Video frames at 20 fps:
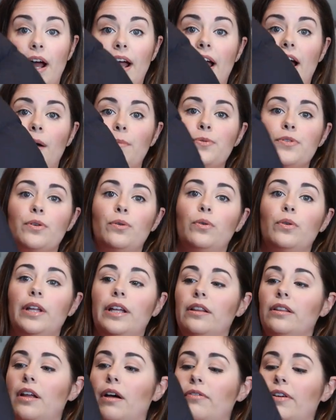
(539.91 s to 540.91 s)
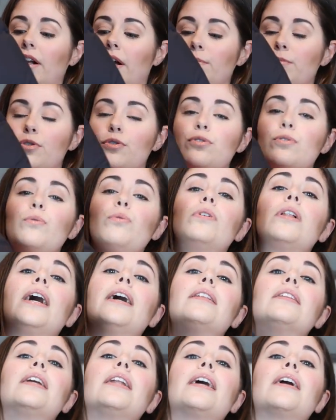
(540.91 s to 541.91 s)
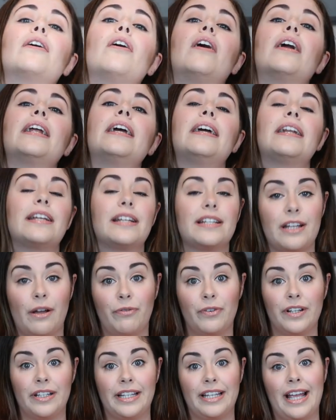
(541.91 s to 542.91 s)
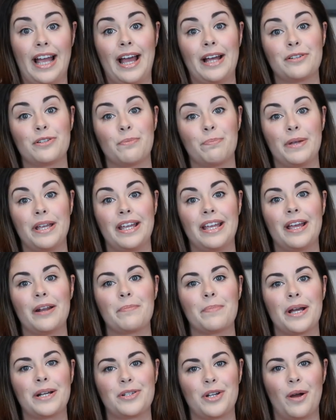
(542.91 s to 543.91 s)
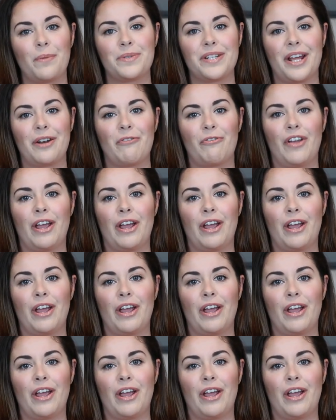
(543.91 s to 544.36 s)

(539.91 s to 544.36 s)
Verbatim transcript: I absolutely love it. I'm so glad that I got it, and it definitely had to be in my top 10